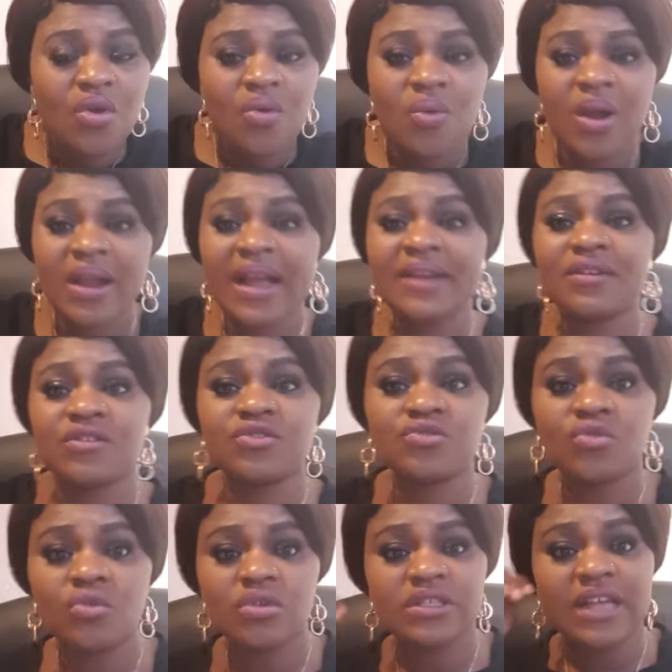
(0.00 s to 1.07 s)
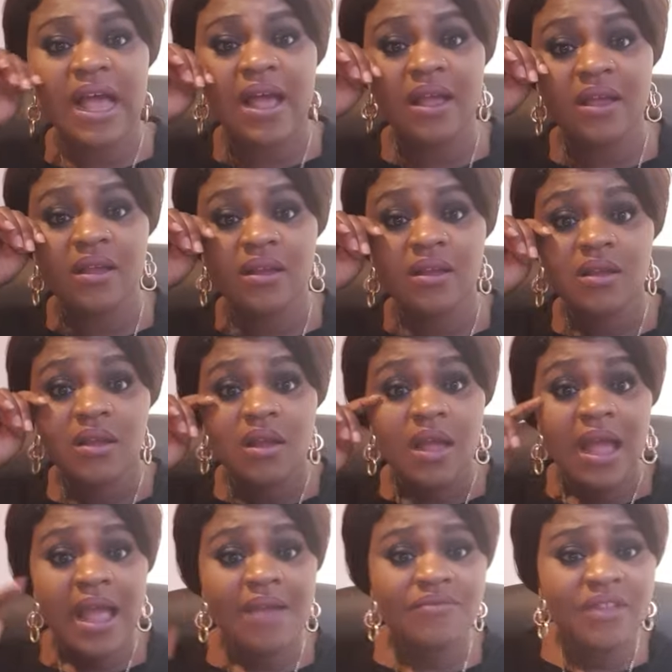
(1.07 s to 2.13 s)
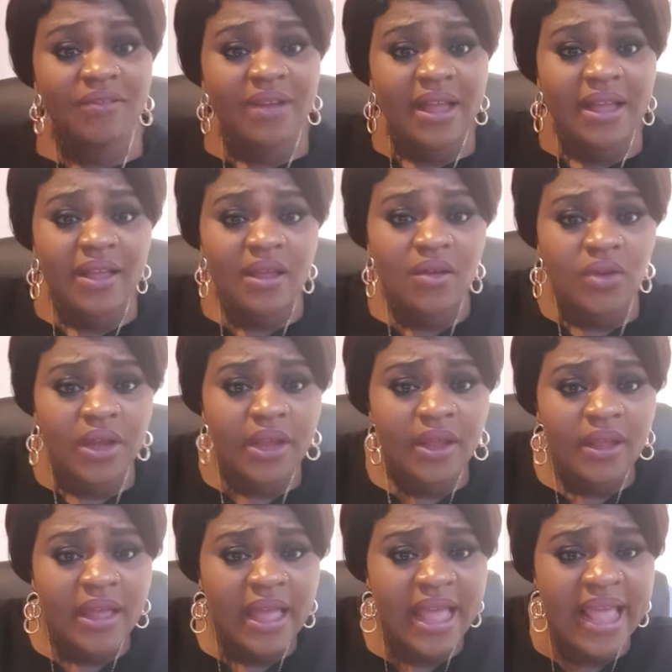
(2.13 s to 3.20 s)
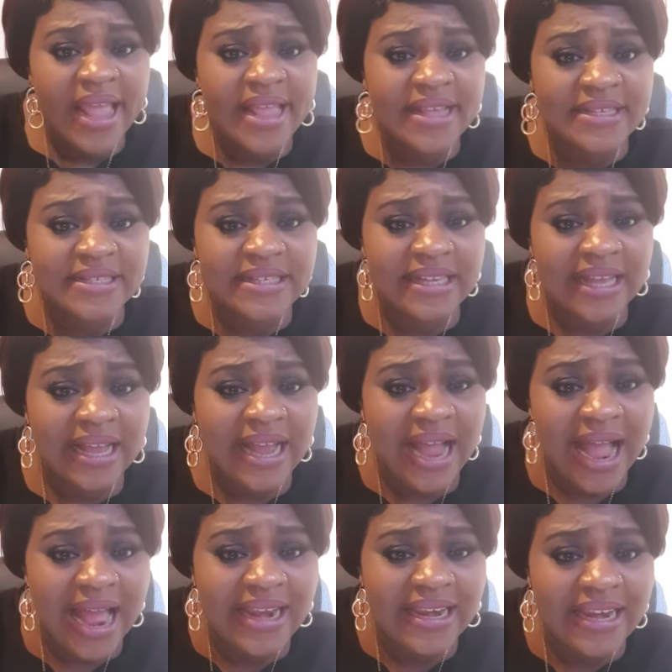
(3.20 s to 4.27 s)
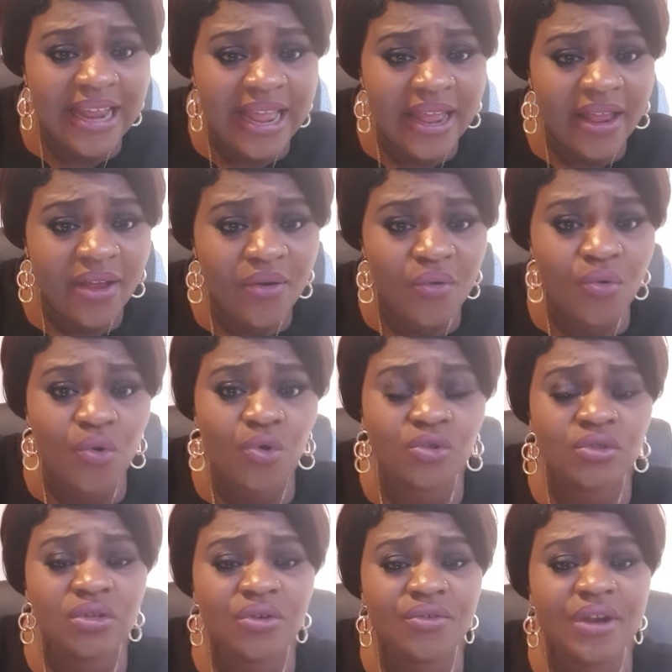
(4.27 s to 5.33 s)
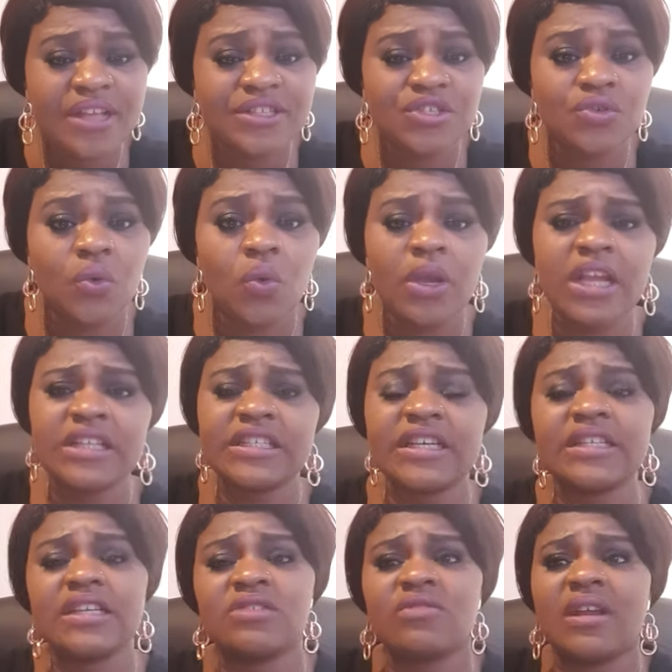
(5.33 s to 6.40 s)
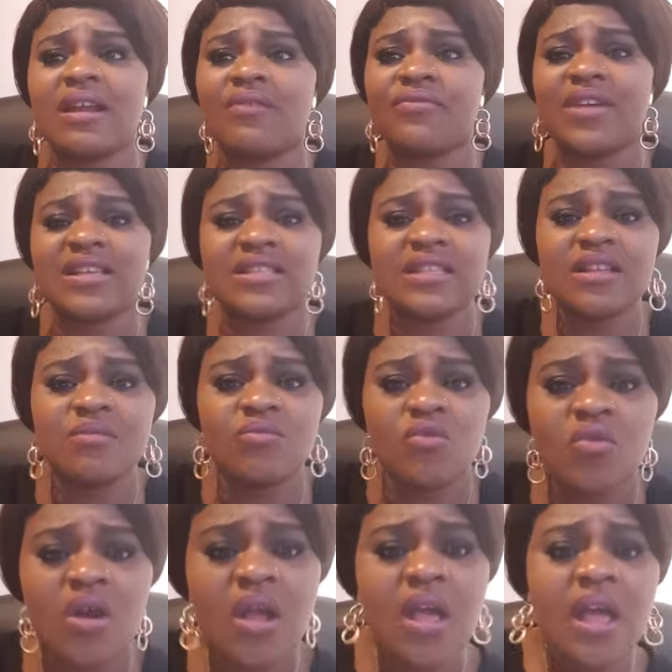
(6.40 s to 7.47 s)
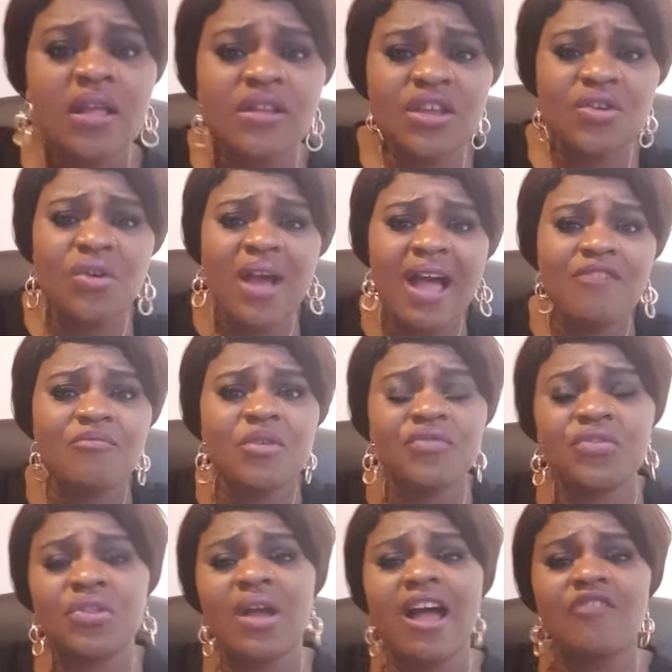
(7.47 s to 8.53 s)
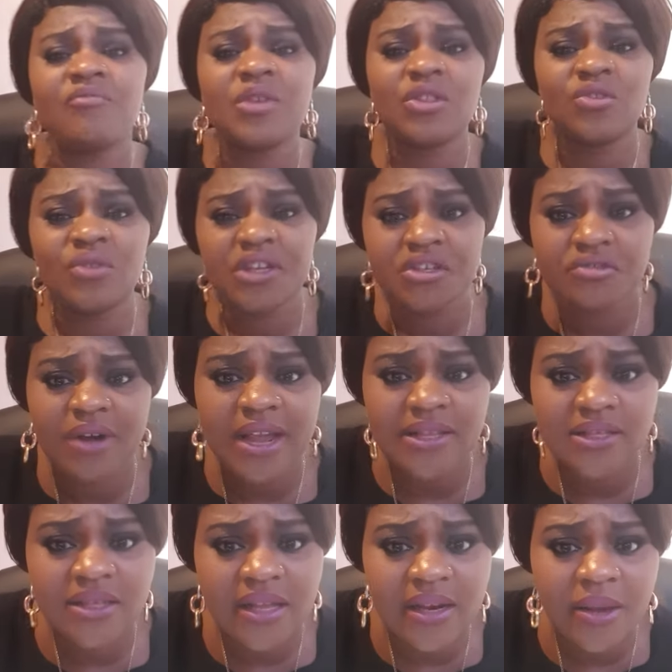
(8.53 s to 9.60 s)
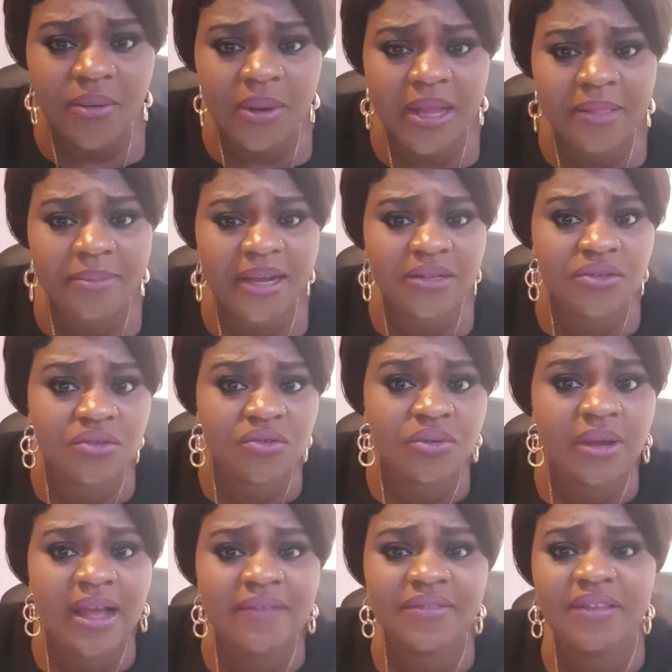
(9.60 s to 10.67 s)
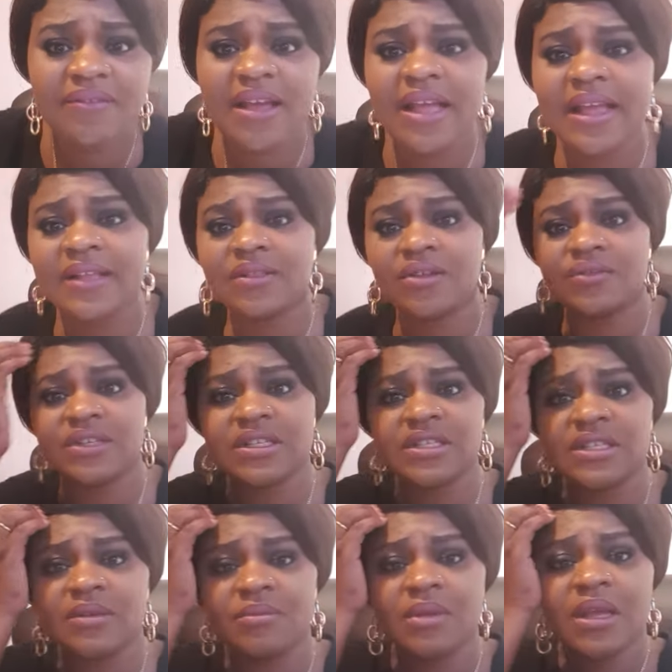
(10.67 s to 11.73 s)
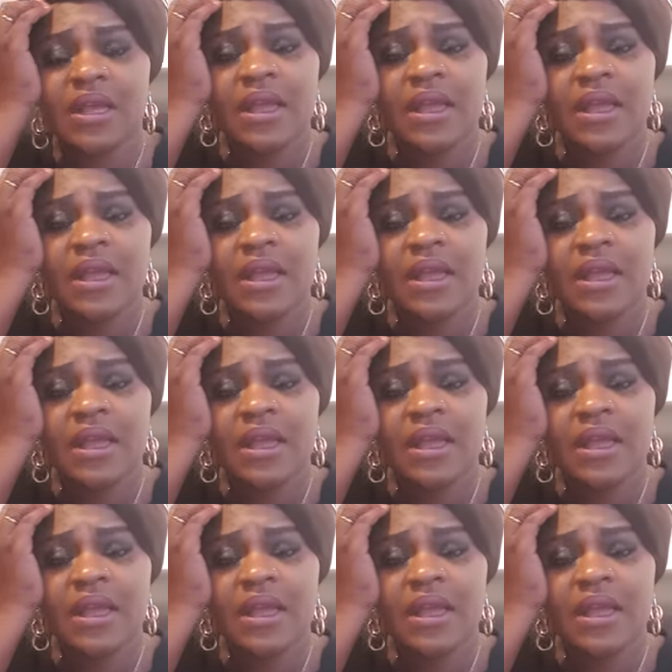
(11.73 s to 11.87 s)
What kind of stroke, sir? I've never okay. Ehiskale Road Radio. EJ, this one a first name. Do you have me? If you don't have me, do it right and I will get back to you. I've never heard of this name.